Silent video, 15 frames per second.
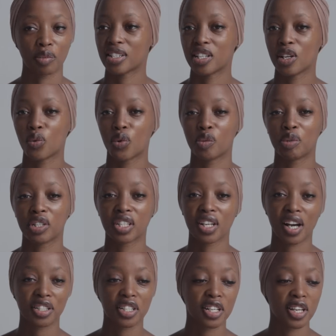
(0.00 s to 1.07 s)
She would be
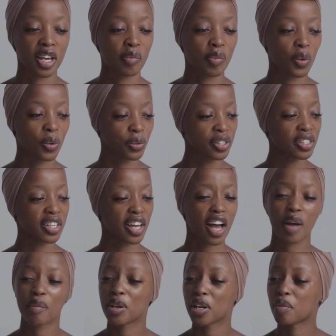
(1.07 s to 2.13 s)
touching him all the
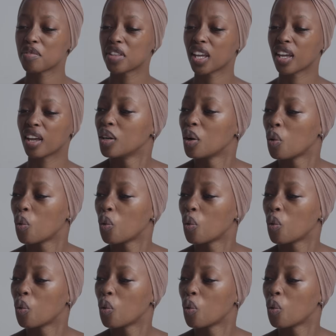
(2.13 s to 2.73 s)
time and I'm thinking,